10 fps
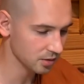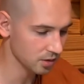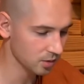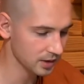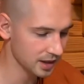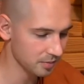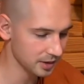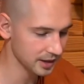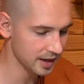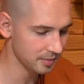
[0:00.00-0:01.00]
or holding up a
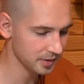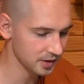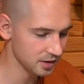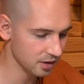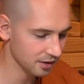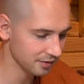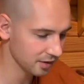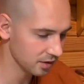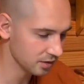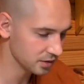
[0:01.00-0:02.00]
lamp in the dark for
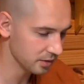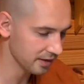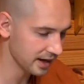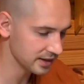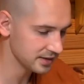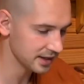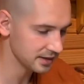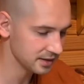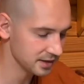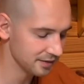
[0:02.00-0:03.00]
those with eyesight
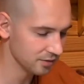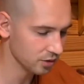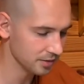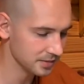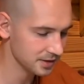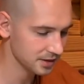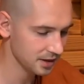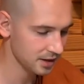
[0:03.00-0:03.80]
to see forms.